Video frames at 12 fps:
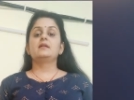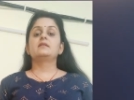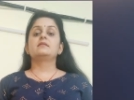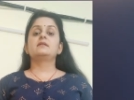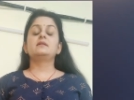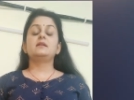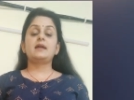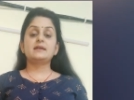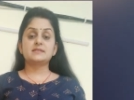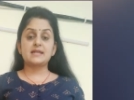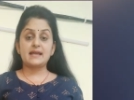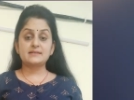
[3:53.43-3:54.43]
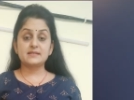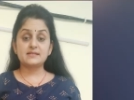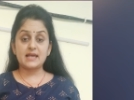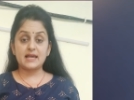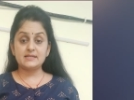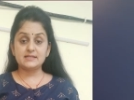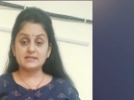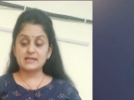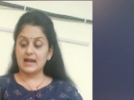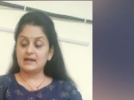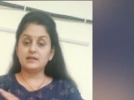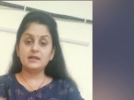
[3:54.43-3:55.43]
Then the next exercise is
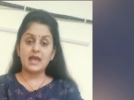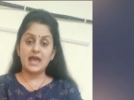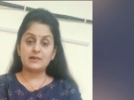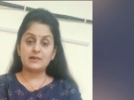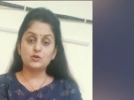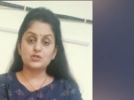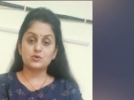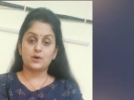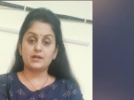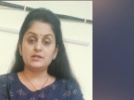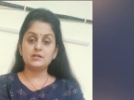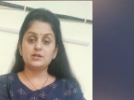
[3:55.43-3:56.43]
at the elbow joint.